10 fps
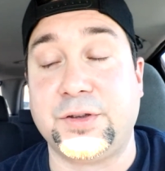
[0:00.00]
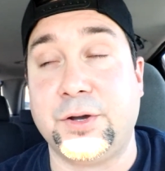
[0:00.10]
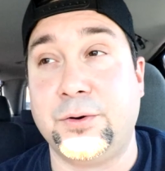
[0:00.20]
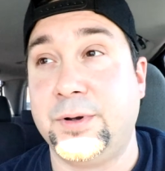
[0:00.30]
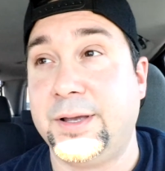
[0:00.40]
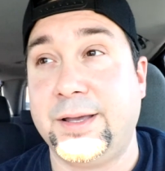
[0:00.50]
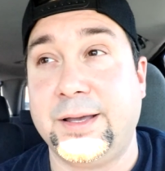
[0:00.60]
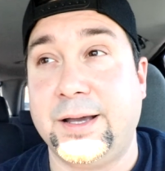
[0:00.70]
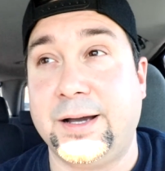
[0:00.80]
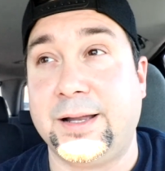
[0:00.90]
So,
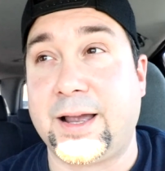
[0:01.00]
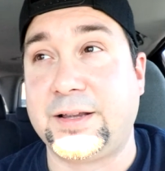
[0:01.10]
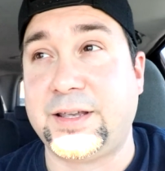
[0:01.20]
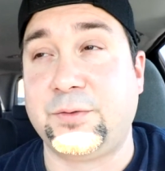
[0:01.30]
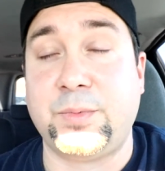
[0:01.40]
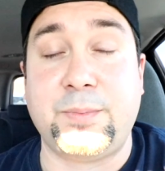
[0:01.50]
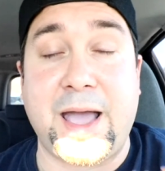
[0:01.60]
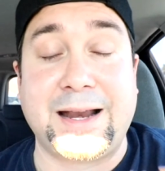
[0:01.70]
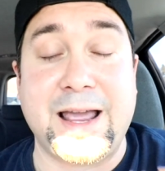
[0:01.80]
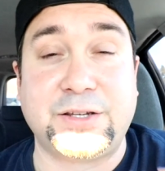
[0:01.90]
uh, like I said, we'll be
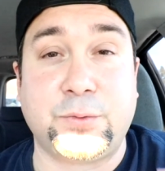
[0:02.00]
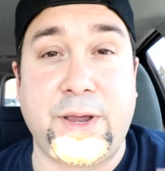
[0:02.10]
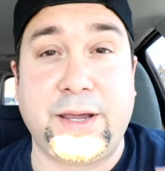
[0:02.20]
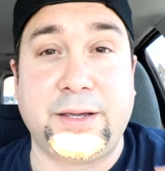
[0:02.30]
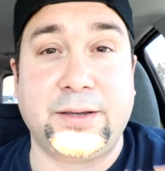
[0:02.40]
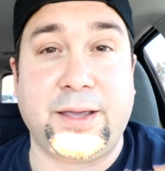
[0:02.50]
back next week